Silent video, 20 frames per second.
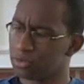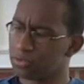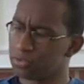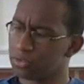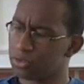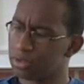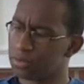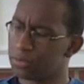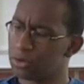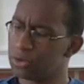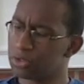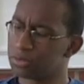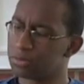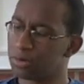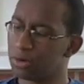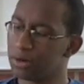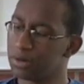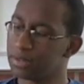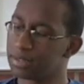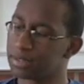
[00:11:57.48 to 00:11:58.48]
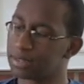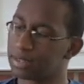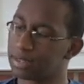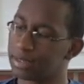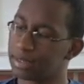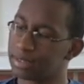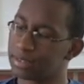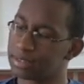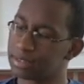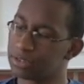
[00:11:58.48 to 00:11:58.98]
for the most part.
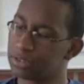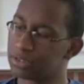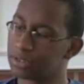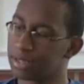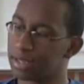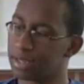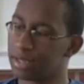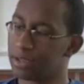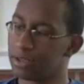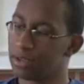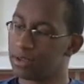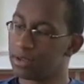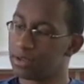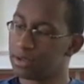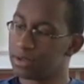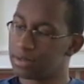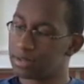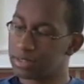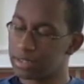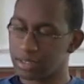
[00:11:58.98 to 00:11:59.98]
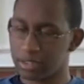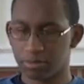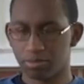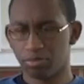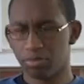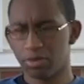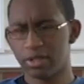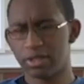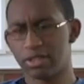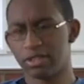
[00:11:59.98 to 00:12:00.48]
Like it's usually like just pretty